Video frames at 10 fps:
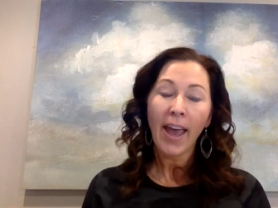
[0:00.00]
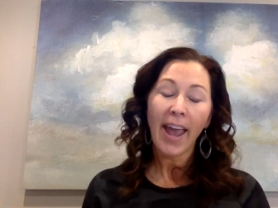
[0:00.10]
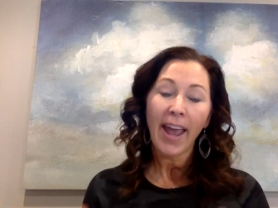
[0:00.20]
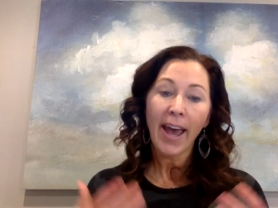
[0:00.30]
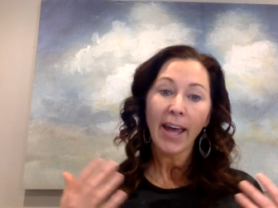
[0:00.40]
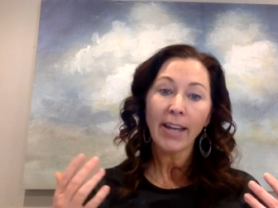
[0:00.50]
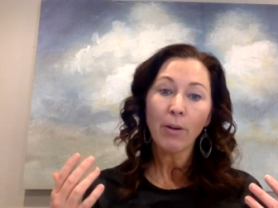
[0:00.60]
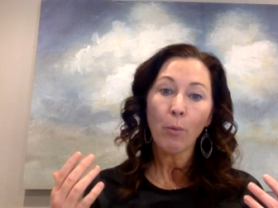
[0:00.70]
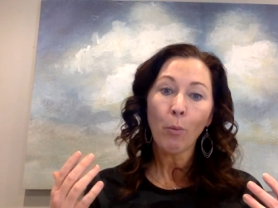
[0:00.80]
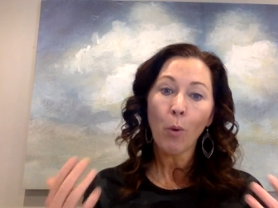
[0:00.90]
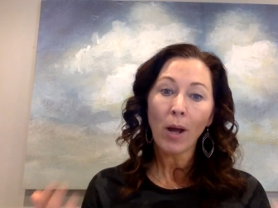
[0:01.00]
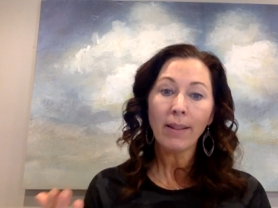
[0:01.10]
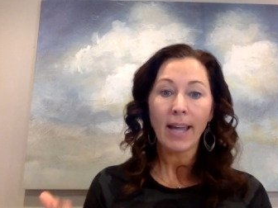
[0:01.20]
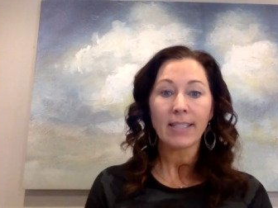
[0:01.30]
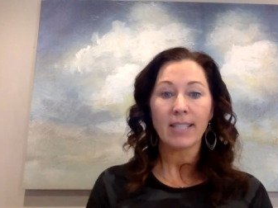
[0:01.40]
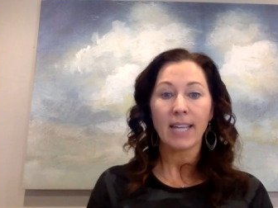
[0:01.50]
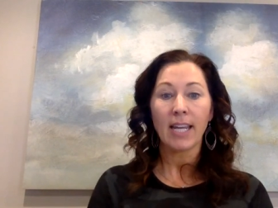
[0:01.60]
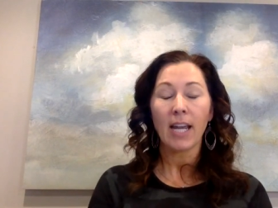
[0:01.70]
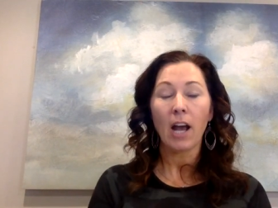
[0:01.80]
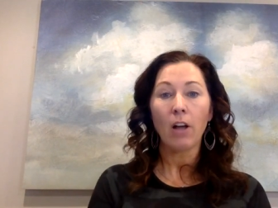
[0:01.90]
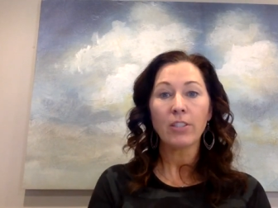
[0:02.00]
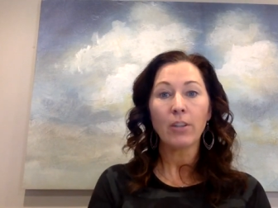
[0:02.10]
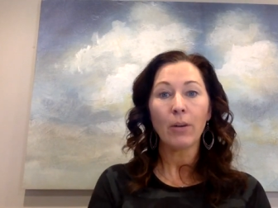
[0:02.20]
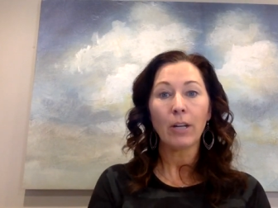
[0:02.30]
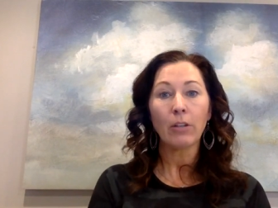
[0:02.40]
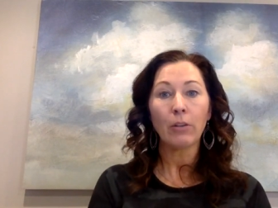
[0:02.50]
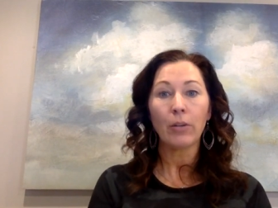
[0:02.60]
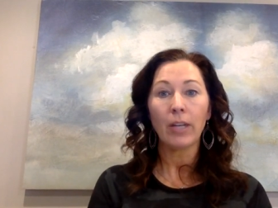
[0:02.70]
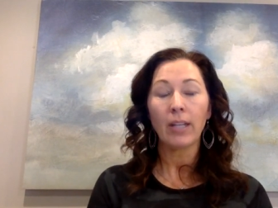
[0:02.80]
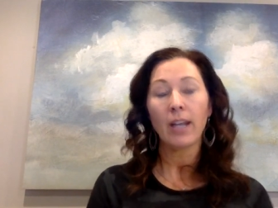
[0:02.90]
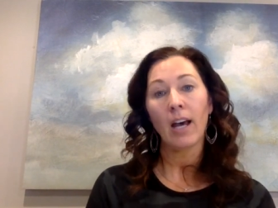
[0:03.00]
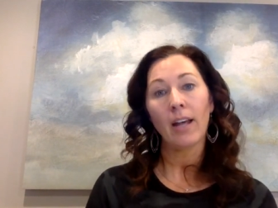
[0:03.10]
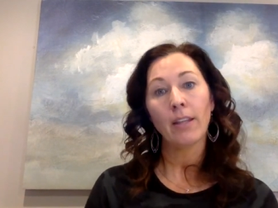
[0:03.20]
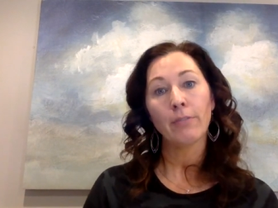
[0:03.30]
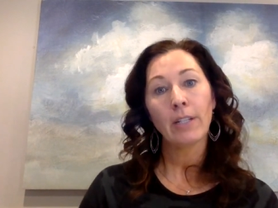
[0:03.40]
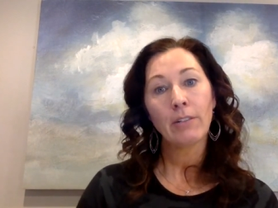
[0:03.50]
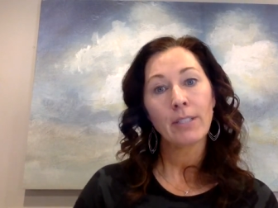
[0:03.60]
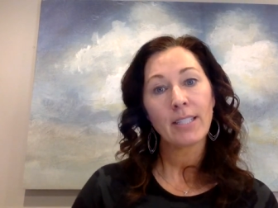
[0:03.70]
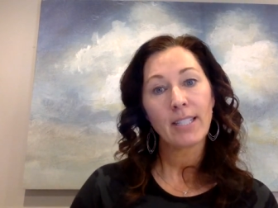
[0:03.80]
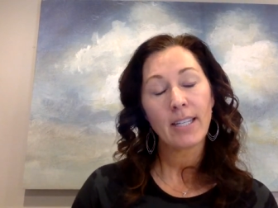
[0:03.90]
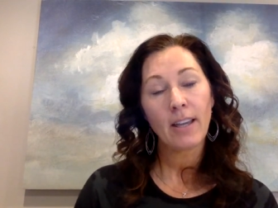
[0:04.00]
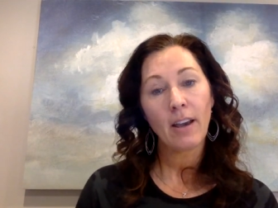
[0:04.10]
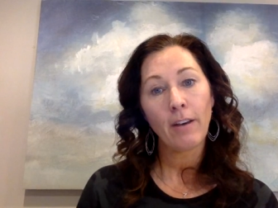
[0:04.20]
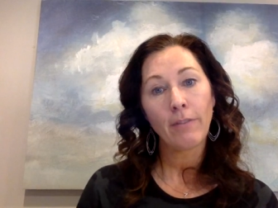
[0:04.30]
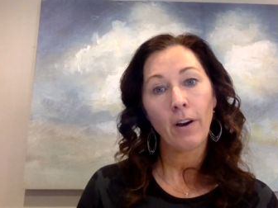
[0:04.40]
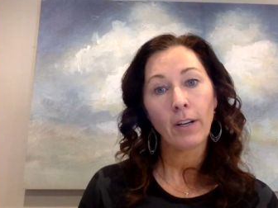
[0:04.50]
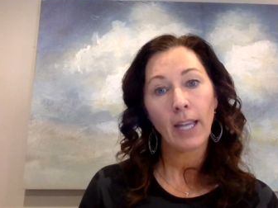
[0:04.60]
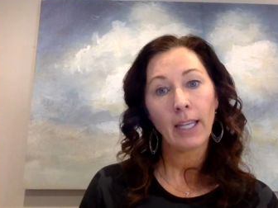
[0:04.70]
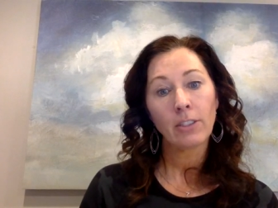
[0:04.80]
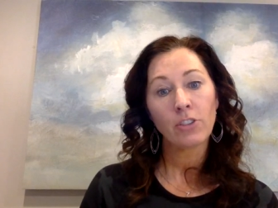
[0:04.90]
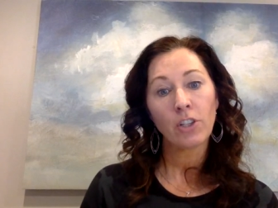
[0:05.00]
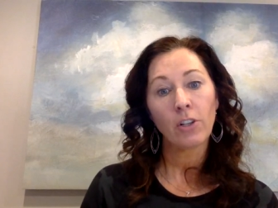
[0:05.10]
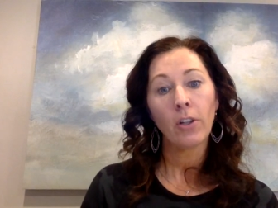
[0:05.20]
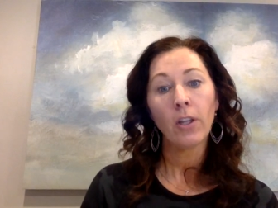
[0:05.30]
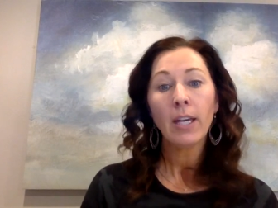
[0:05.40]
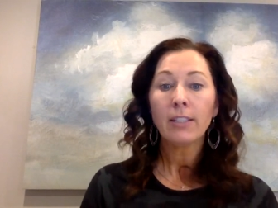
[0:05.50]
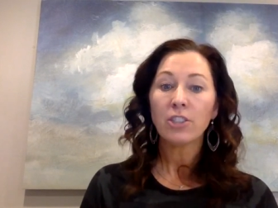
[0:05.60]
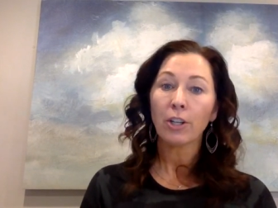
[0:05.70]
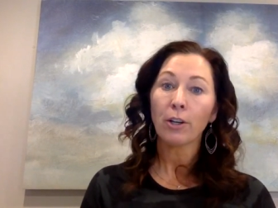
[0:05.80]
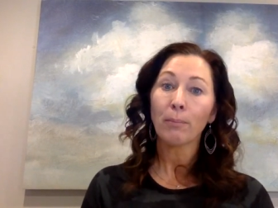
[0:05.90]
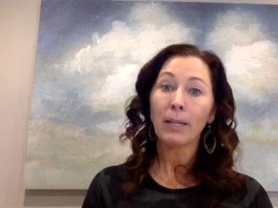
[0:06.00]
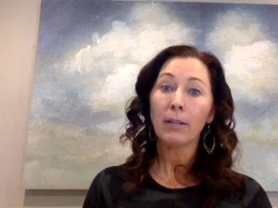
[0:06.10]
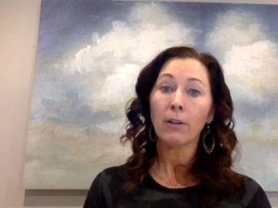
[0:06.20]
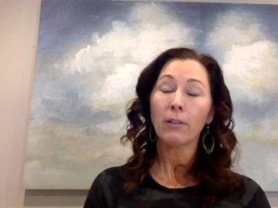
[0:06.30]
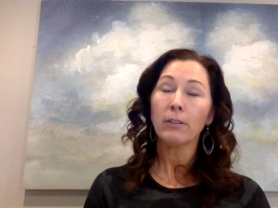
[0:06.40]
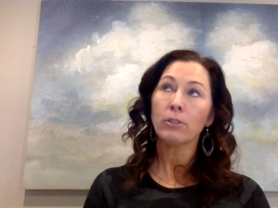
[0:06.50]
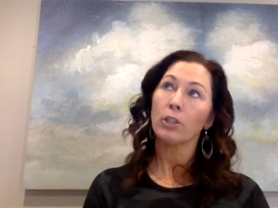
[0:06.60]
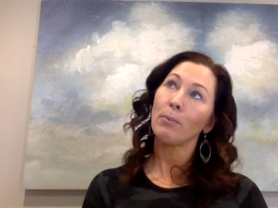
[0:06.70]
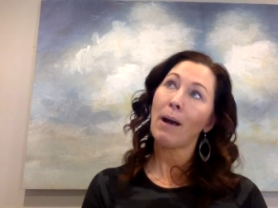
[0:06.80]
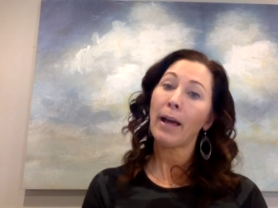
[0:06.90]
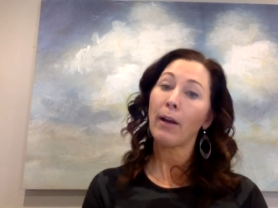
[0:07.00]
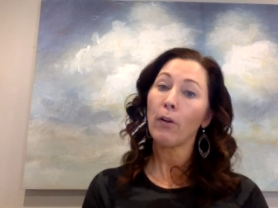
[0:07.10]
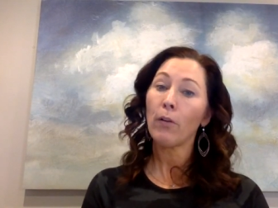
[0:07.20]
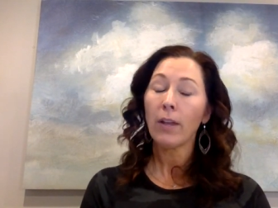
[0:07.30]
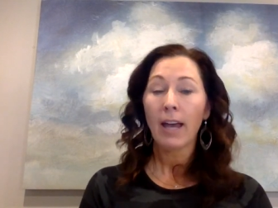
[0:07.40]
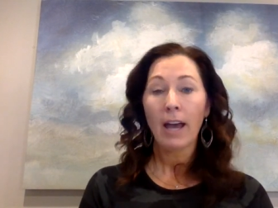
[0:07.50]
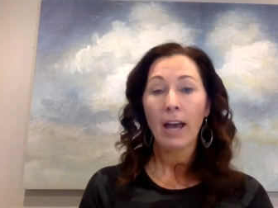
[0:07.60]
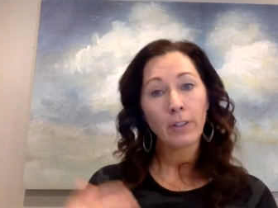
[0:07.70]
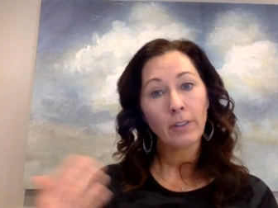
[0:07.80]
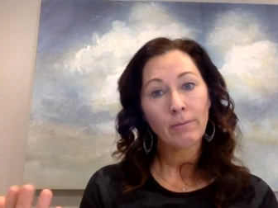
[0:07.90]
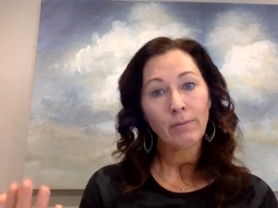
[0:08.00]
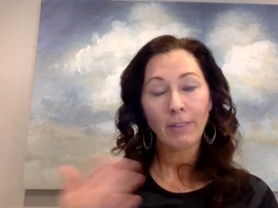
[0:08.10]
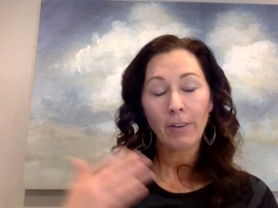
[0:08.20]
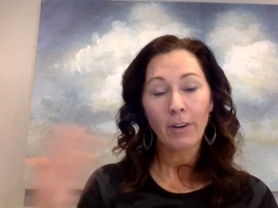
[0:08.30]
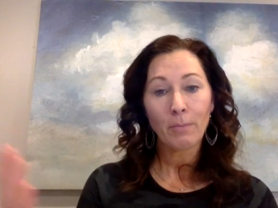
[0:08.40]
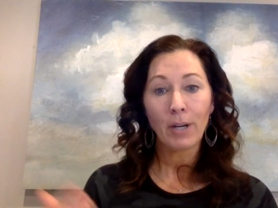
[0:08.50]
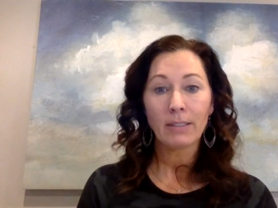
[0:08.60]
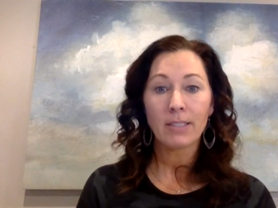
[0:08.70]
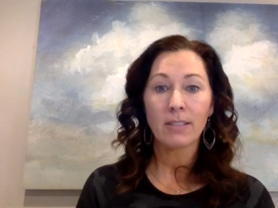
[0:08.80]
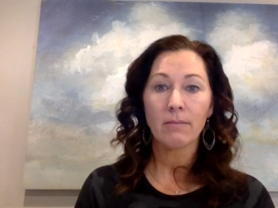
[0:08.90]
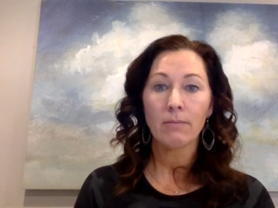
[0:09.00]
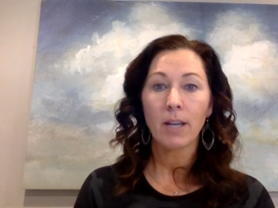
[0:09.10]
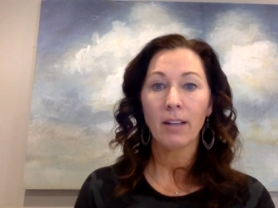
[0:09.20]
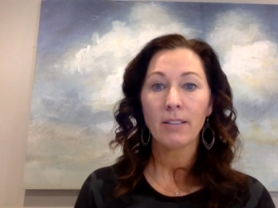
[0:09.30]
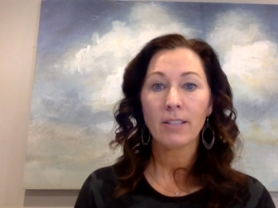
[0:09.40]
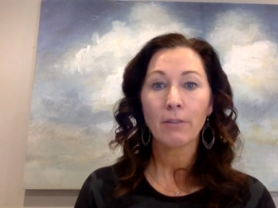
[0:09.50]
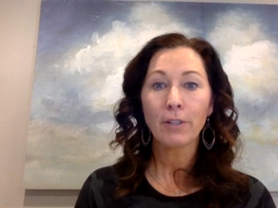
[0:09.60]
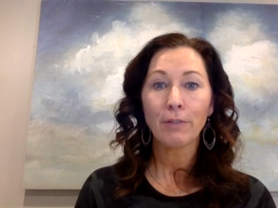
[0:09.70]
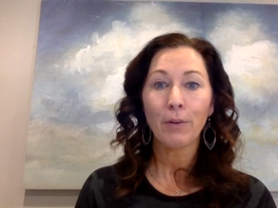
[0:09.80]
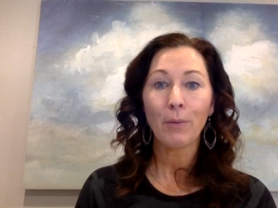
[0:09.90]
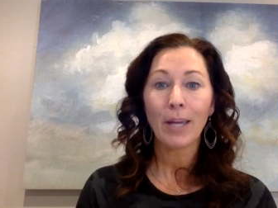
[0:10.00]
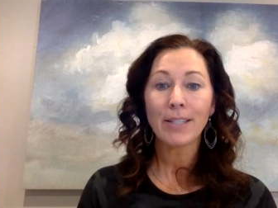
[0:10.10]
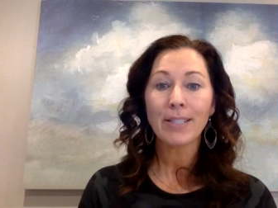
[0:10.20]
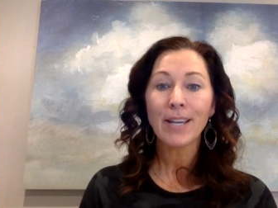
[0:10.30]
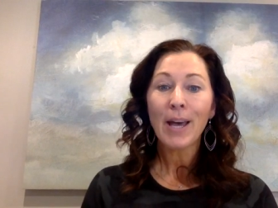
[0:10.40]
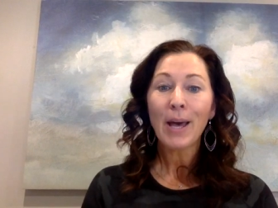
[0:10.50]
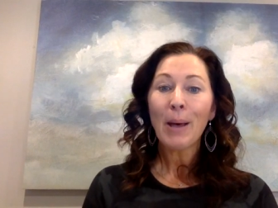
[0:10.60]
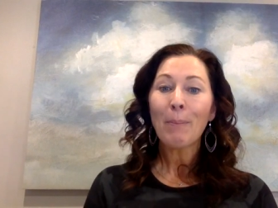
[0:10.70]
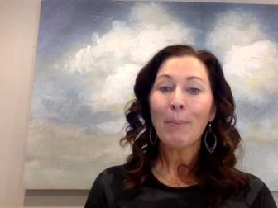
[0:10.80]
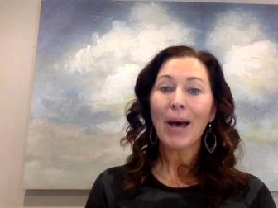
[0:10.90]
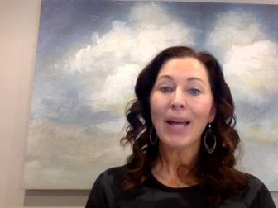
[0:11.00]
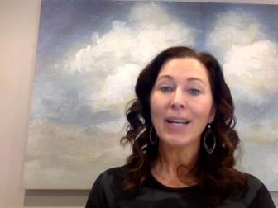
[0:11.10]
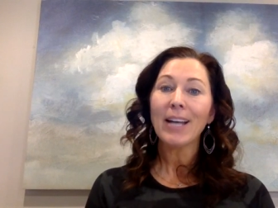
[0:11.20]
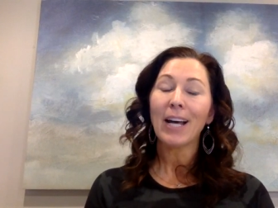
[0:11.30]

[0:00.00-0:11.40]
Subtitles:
And one last thing, also included the frequency of Archangel Jeremiel, however, I've heard it pronounced several different ways, but